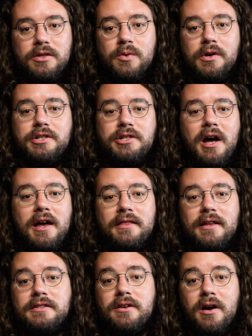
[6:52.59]
to a shot
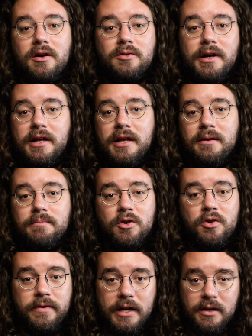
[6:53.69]
that's already
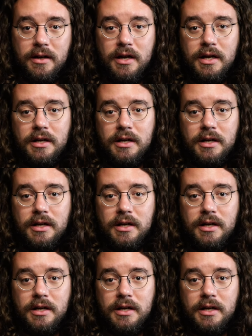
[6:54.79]
moving.